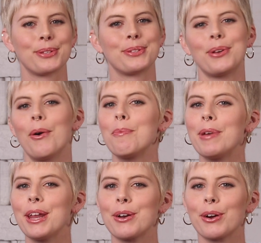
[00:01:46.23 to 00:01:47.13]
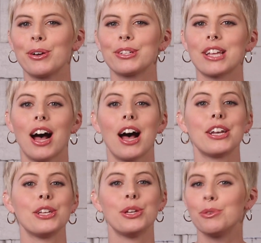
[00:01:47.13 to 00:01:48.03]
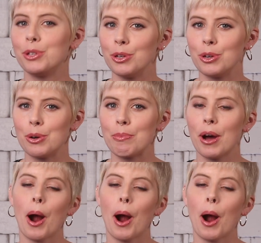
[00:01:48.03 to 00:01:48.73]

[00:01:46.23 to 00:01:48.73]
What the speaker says: So many girls on YouTube